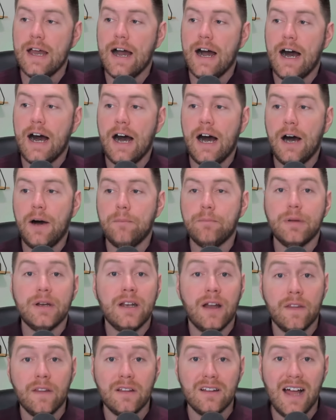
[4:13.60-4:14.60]

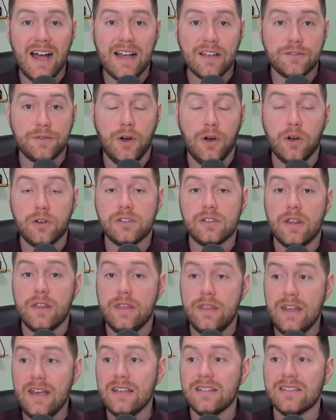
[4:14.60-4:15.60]
But nonetheless, folks,
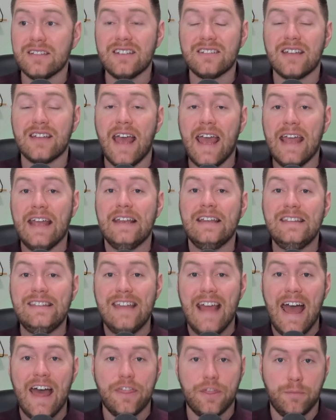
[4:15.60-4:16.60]
this is a
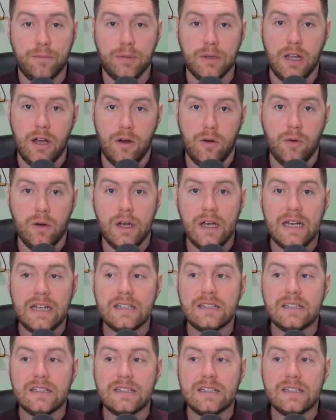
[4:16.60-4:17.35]
death blow